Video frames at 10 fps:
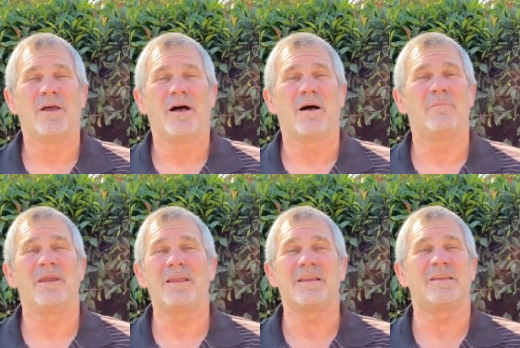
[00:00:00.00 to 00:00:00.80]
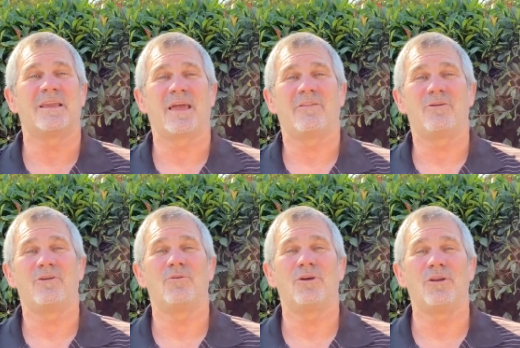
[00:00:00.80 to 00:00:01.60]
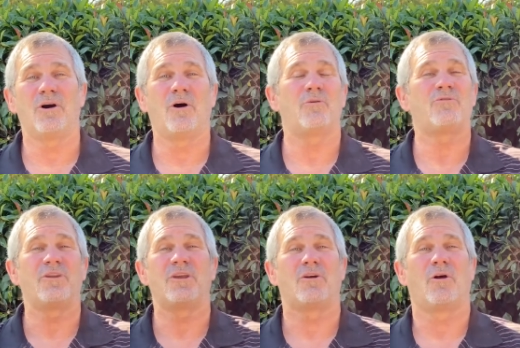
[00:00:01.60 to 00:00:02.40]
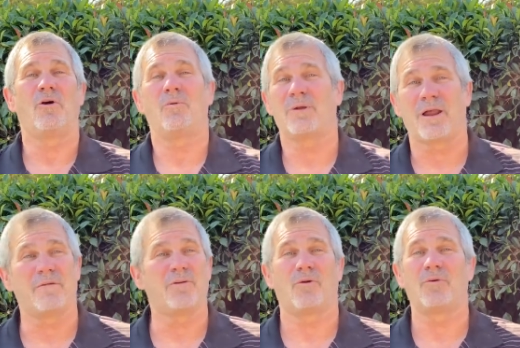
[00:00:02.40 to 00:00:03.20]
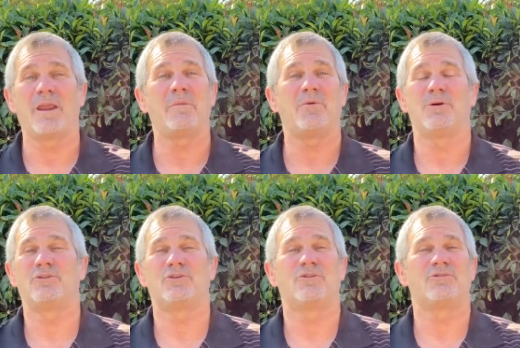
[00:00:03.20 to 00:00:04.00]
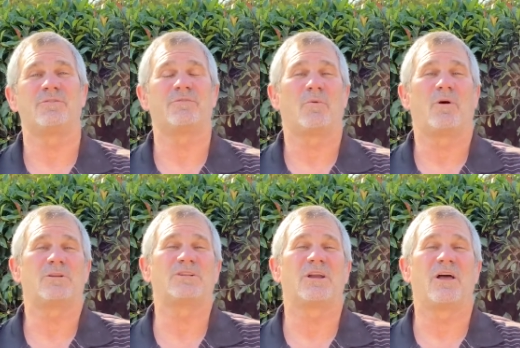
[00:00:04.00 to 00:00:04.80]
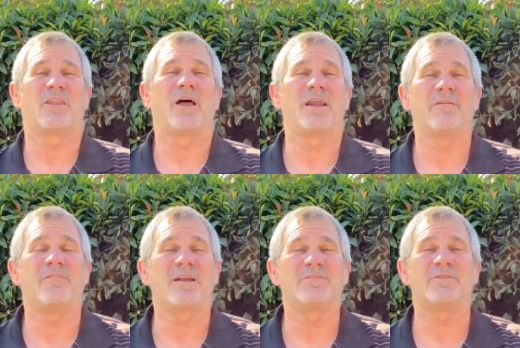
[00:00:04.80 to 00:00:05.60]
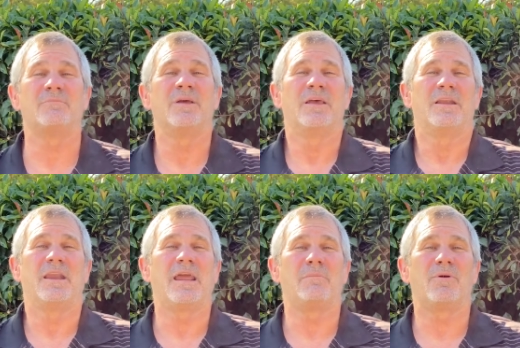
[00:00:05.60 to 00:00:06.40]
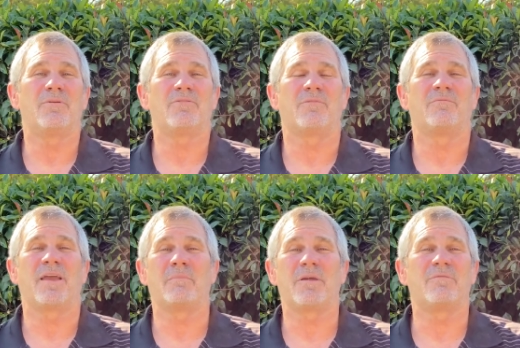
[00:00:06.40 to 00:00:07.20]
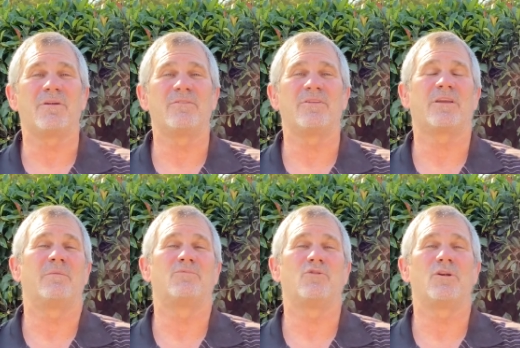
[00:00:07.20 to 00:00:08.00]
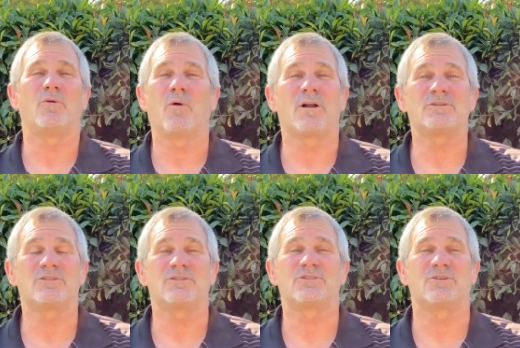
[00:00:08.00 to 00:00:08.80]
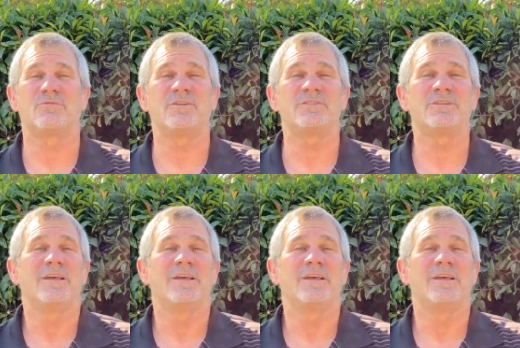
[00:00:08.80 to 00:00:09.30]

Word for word: uh, meeting together, you can host at your home, kind of your own neighborhood church. If you're watching online, invite some neighbors, some family, friends to come join you, watch the service